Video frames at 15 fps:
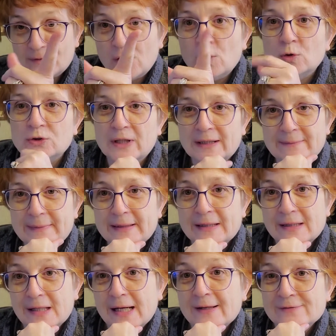hold on a minute,
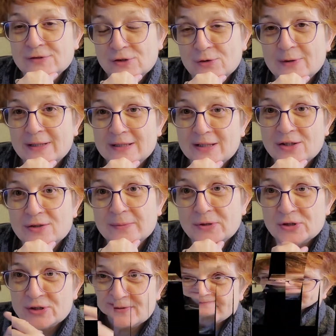I have to go get the other
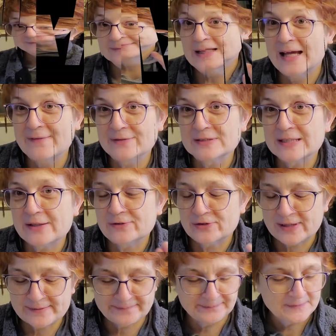book. I have it together
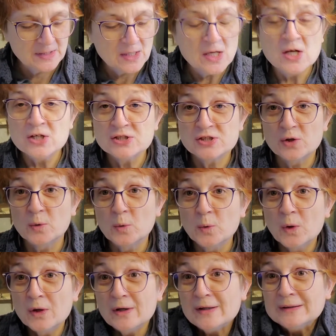now. So
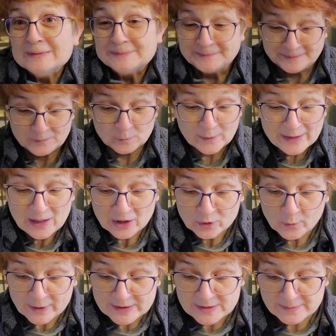we are
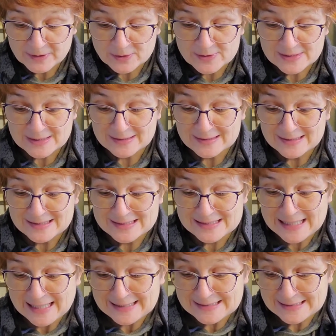going to be using
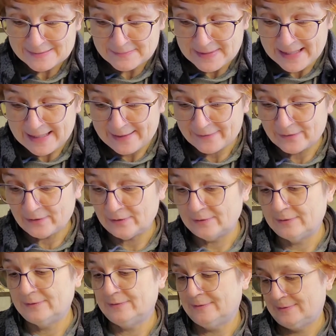Saxon Math
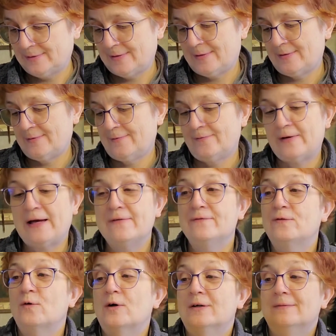five
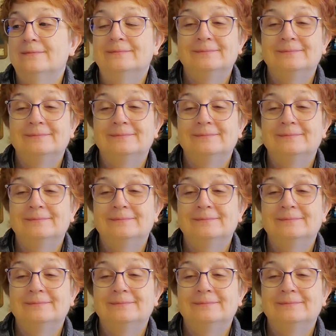four.